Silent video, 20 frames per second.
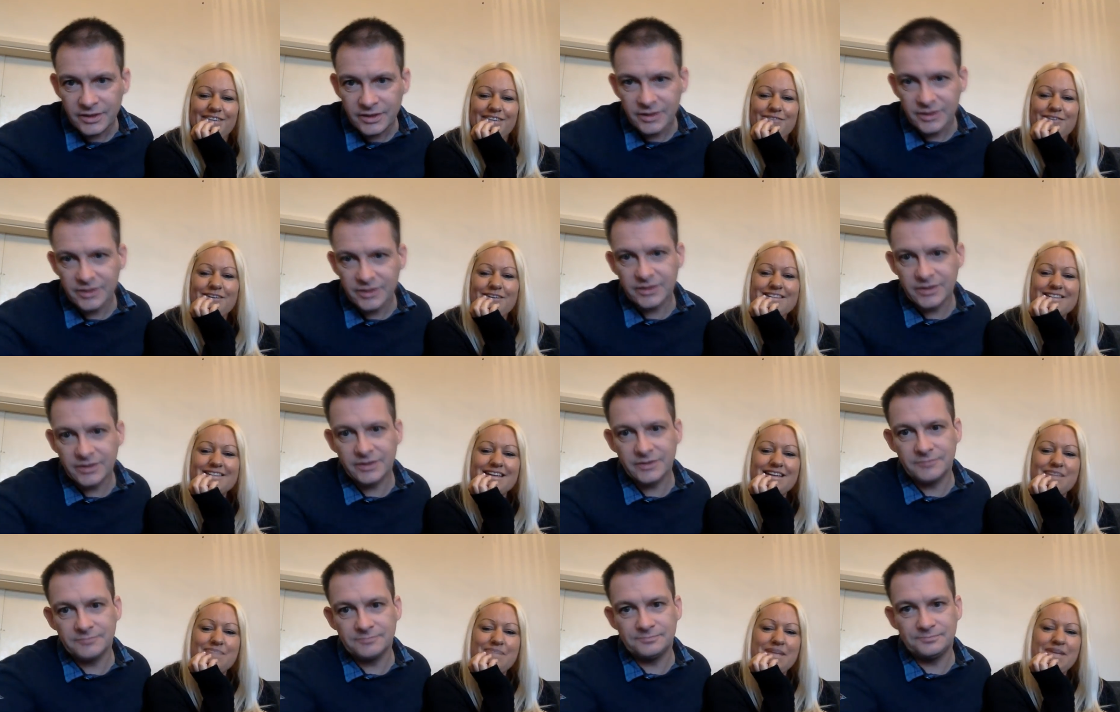Speaker 1: What is
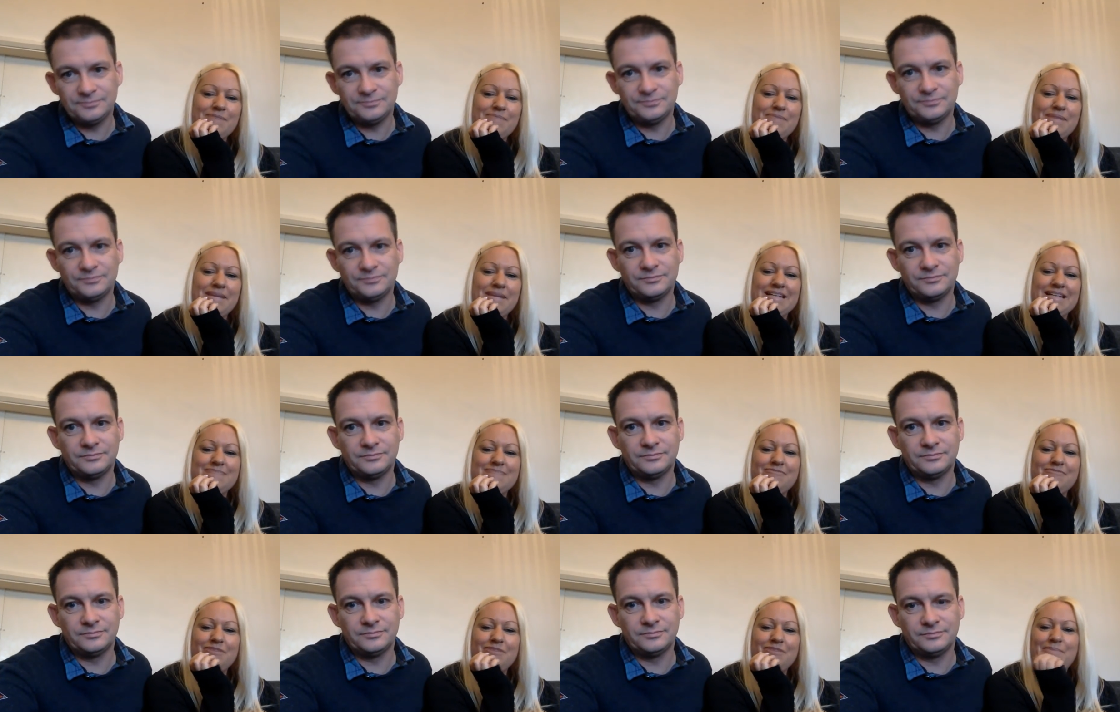going to be your biggest
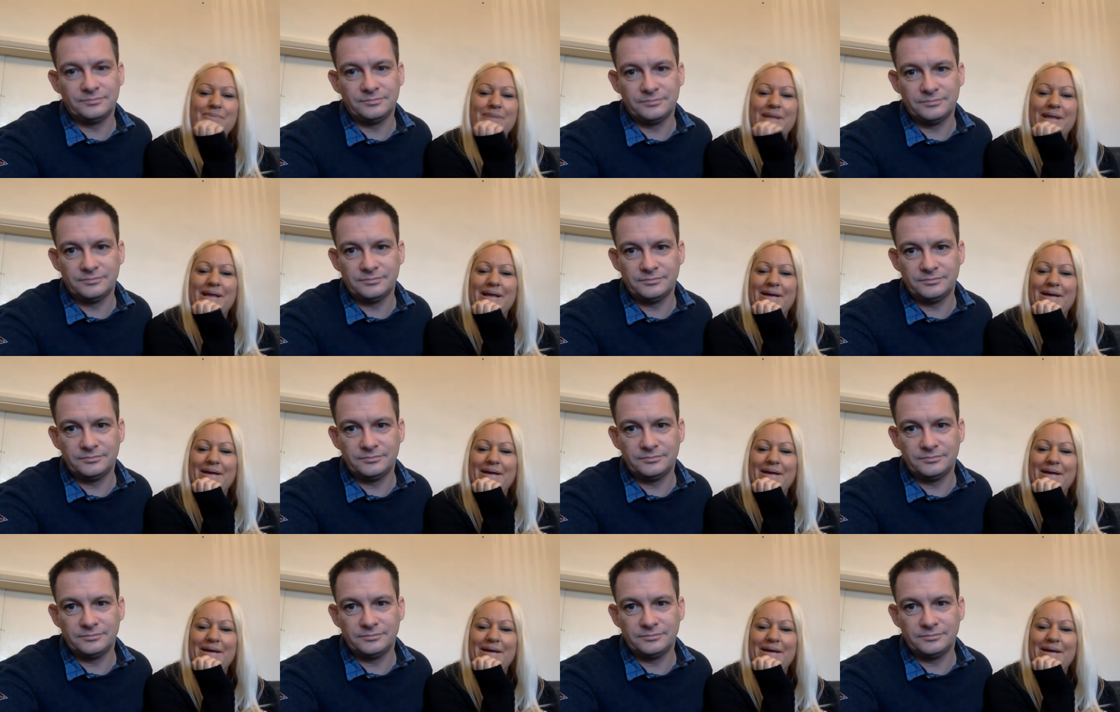problem?